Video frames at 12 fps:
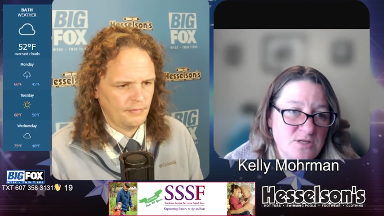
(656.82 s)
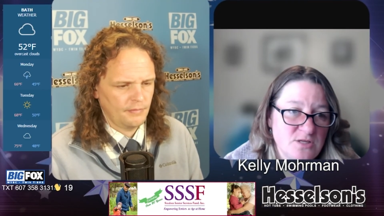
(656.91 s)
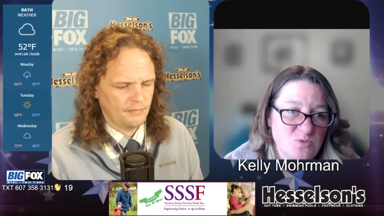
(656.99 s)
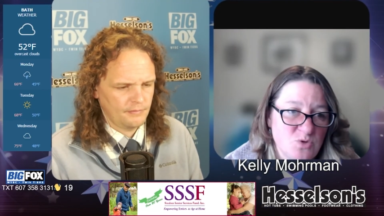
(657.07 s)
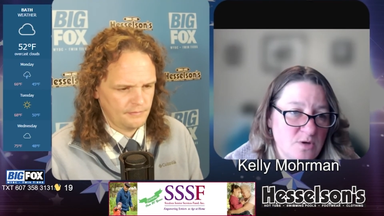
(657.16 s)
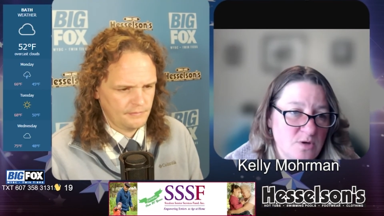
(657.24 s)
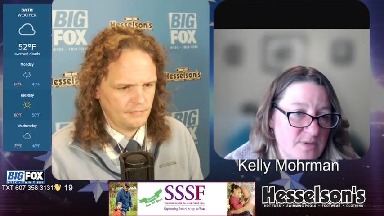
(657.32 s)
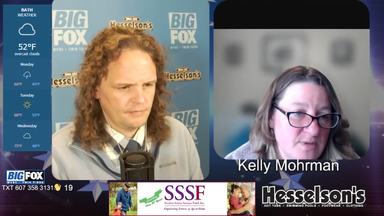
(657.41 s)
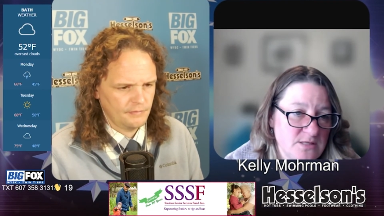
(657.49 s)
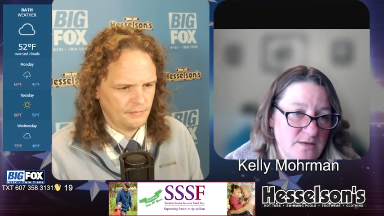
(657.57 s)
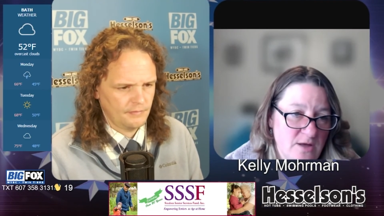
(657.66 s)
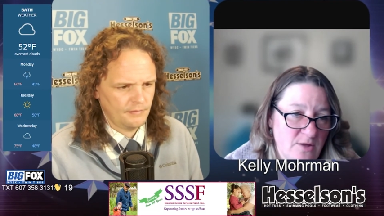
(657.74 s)
Speaker 1: some sort of
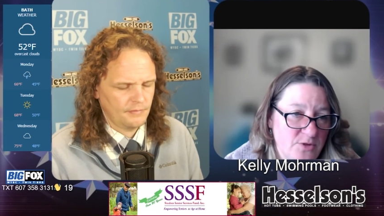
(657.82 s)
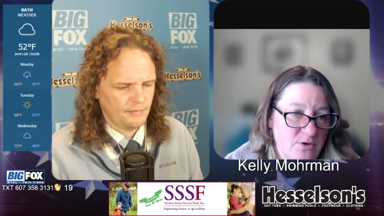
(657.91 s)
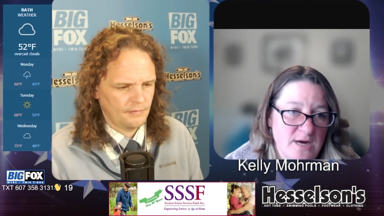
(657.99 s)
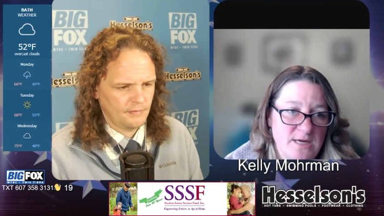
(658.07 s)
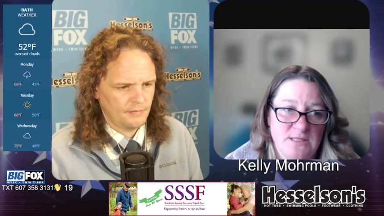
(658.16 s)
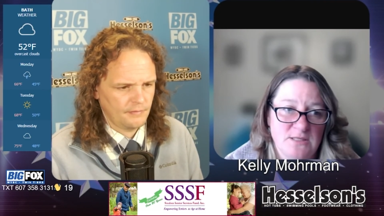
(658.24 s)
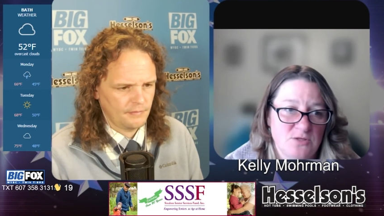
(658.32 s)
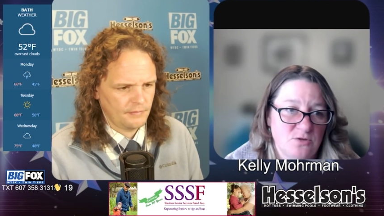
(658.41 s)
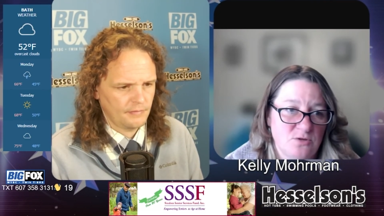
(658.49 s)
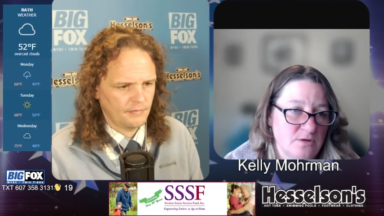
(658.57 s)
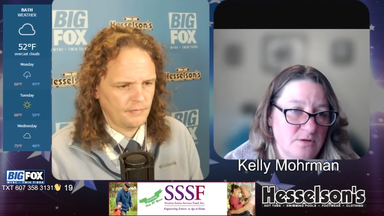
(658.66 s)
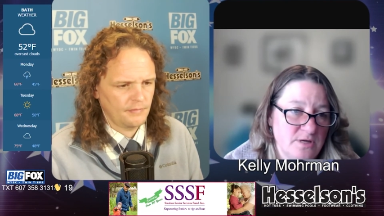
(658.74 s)
mental health crisis,
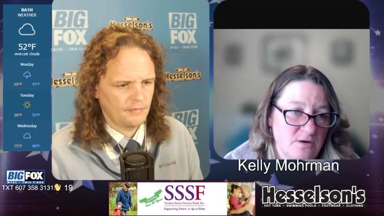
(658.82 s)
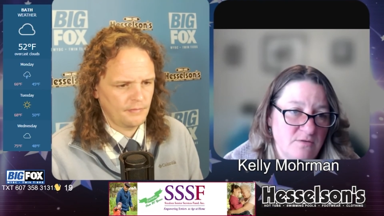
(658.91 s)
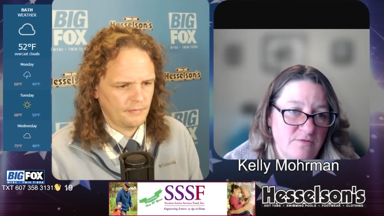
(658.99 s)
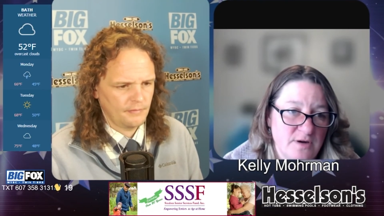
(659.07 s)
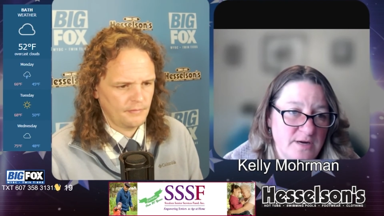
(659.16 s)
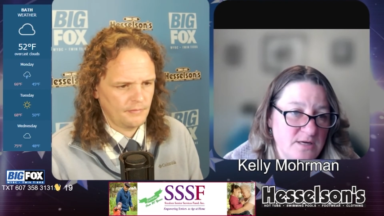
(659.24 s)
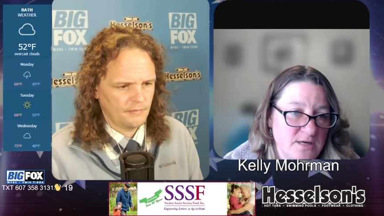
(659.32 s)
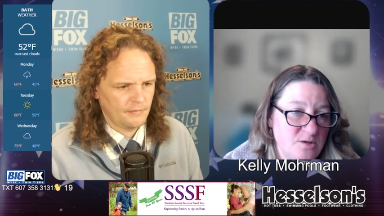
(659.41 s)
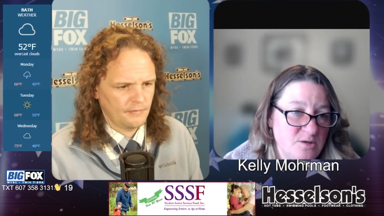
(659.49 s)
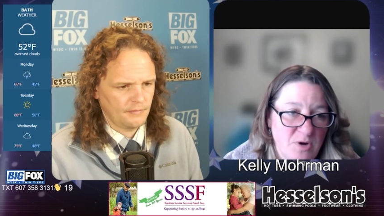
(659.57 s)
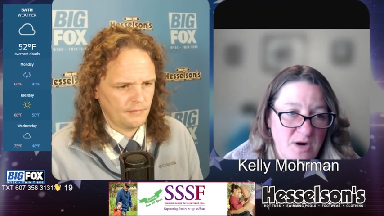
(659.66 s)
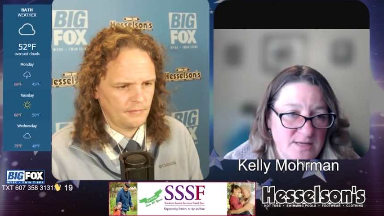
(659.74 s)
or, you know, very
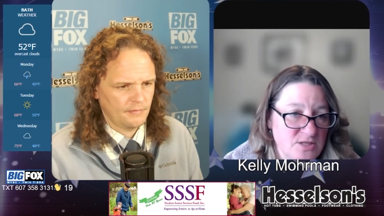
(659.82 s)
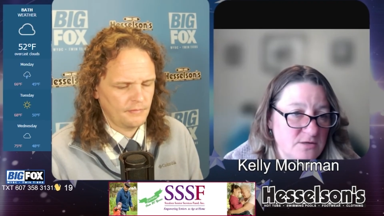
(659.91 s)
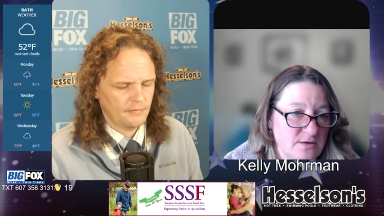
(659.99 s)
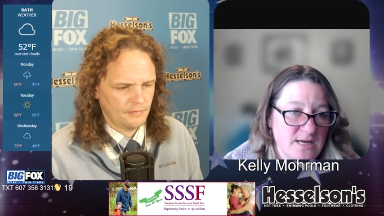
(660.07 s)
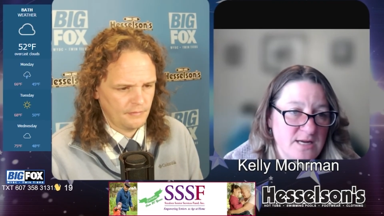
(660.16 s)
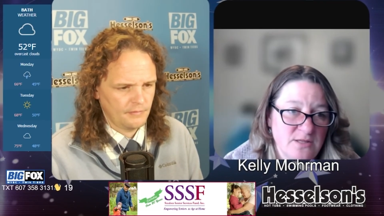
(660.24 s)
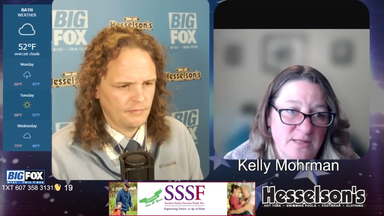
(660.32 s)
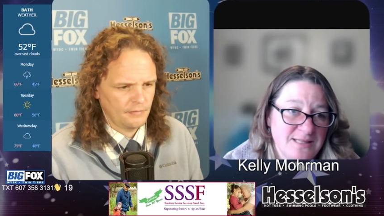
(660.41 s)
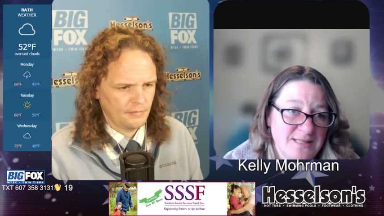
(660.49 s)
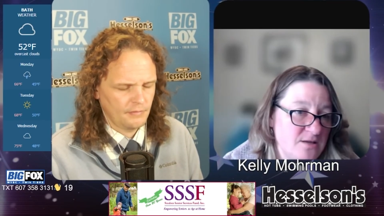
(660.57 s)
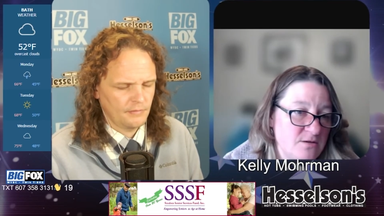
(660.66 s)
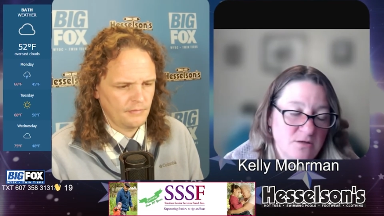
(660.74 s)
depressed or anything like
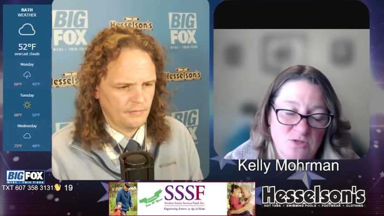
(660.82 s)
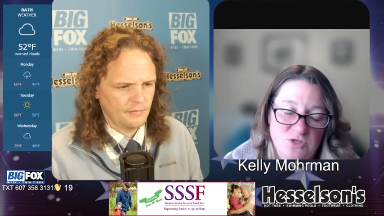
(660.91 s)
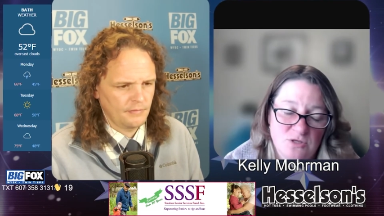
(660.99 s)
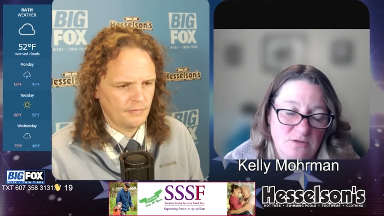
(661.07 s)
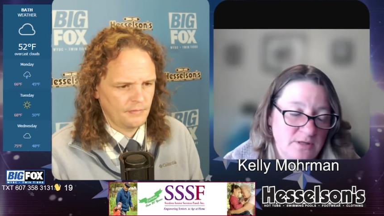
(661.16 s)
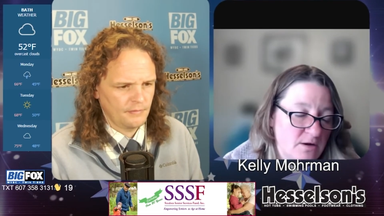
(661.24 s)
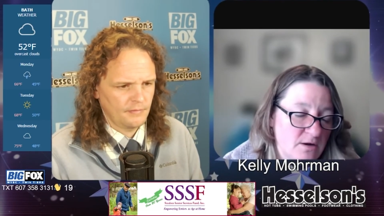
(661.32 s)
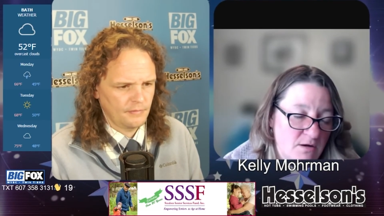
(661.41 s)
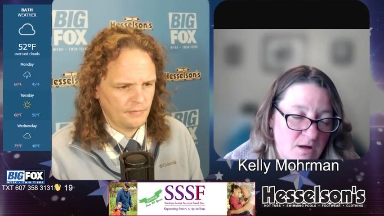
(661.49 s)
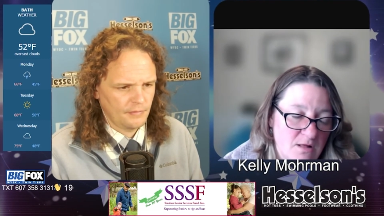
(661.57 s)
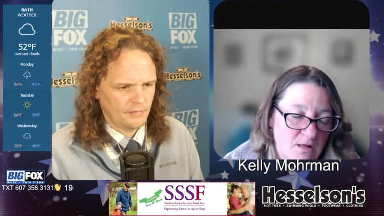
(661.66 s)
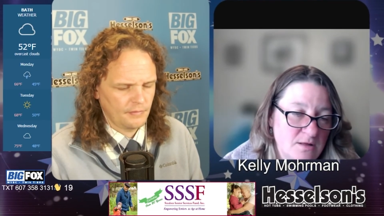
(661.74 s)
that, you can certainly
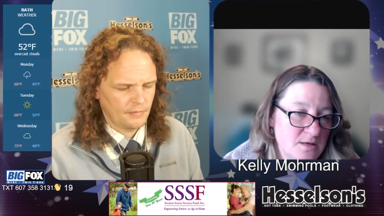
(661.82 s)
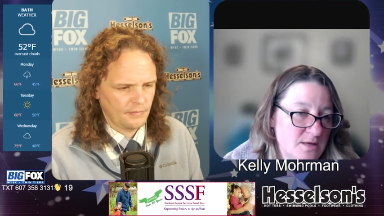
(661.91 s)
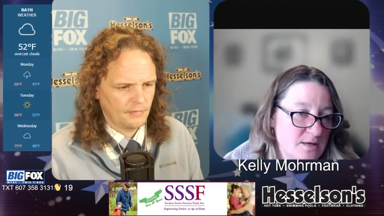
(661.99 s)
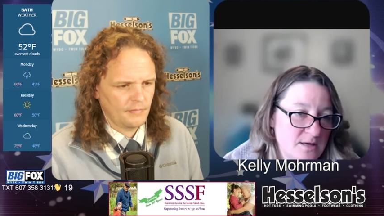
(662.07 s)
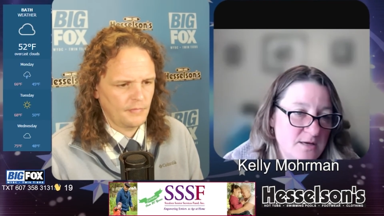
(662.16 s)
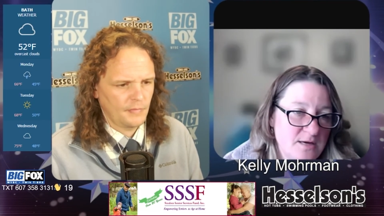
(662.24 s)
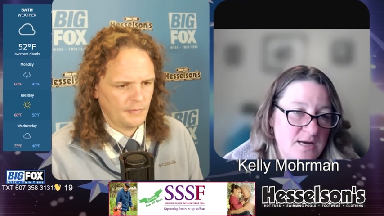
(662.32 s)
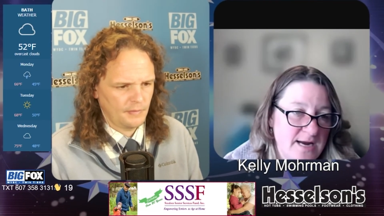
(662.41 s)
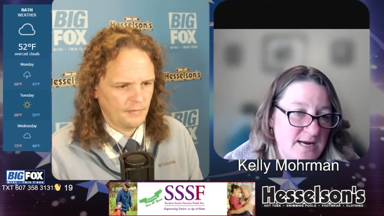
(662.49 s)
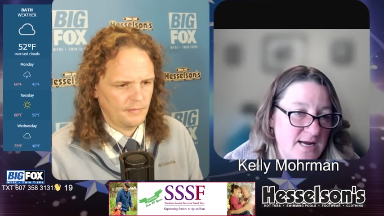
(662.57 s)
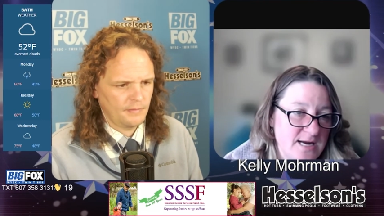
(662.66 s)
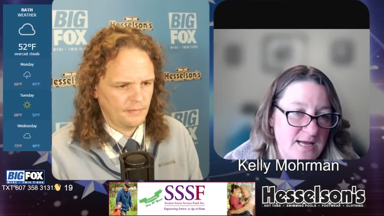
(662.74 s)
call
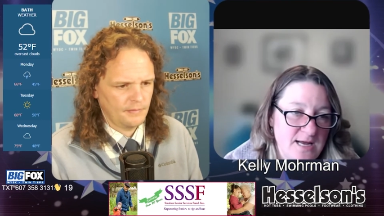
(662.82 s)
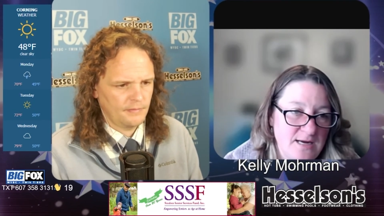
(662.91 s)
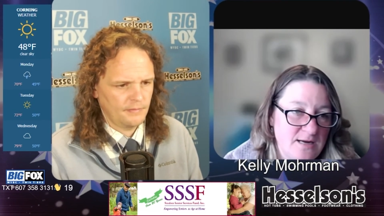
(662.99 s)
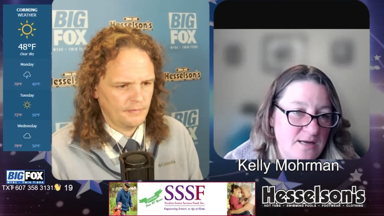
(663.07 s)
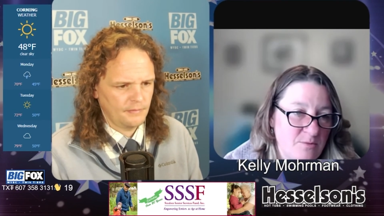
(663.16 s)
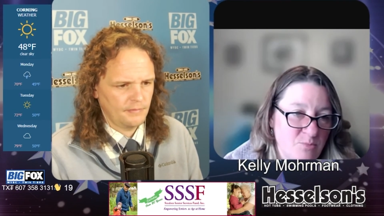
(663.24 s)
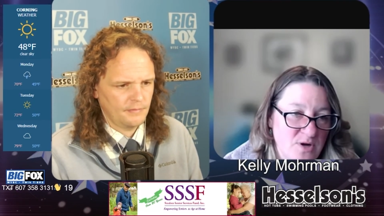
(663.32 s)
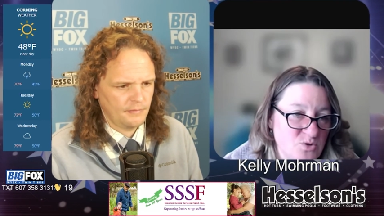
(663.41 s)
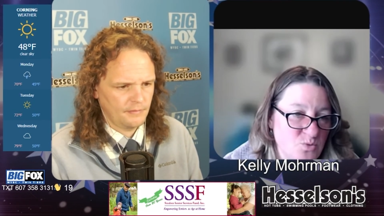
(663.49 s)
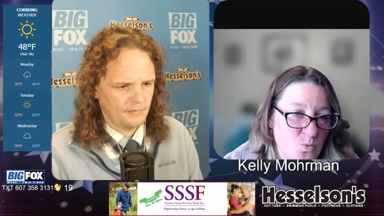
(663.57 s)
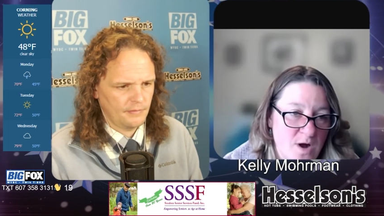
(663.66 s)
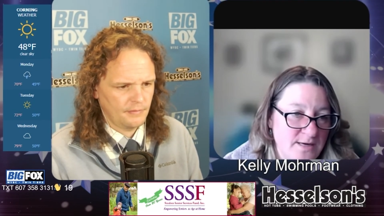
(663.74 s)
nine eight eight and press
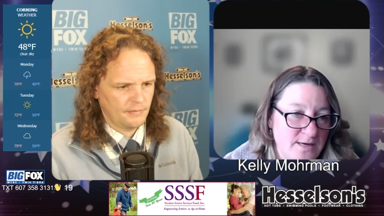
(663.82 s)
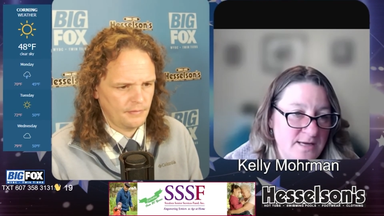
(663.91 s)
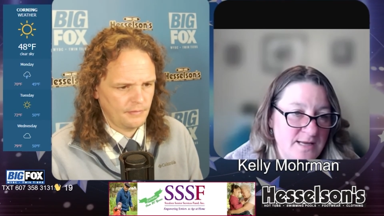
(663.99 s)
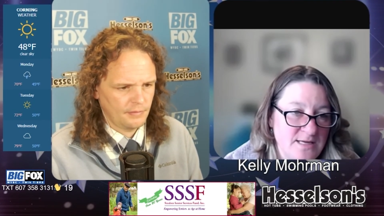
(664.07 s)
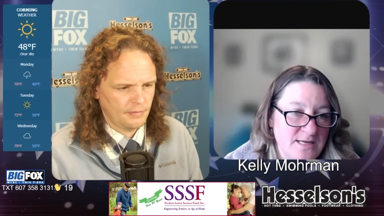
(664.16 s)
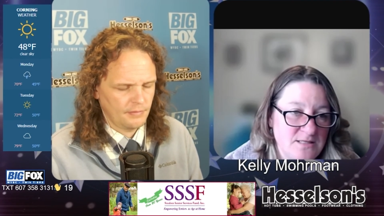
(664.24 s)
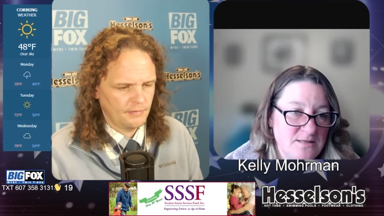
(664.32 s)
one any